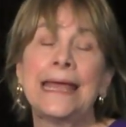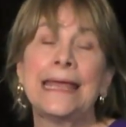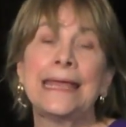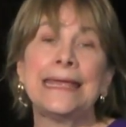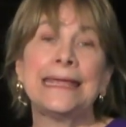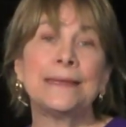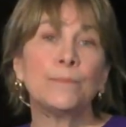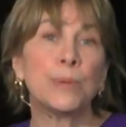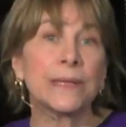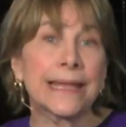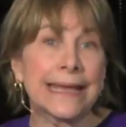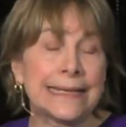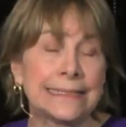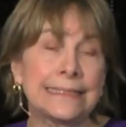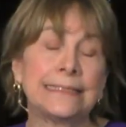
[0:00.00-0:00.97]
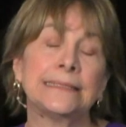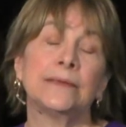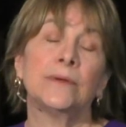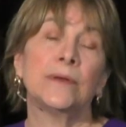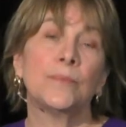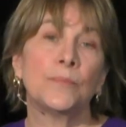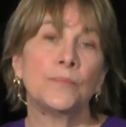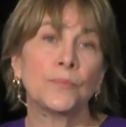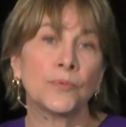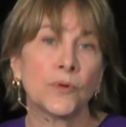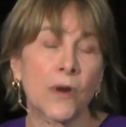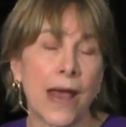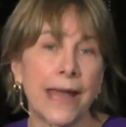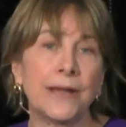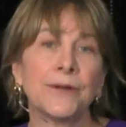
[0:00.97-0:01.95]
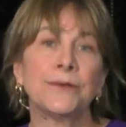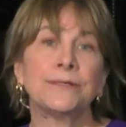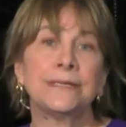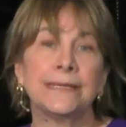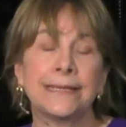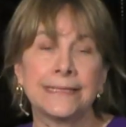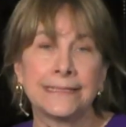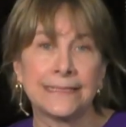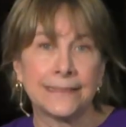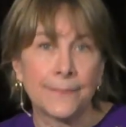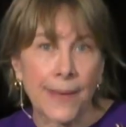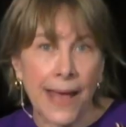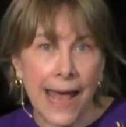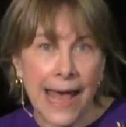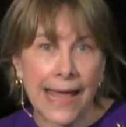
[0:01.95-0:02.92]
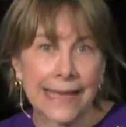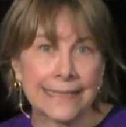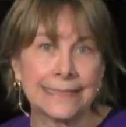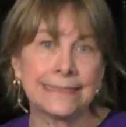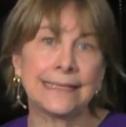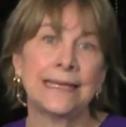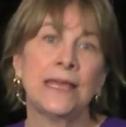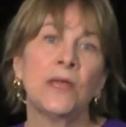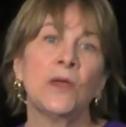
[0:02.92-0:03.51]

in place prior to his demise,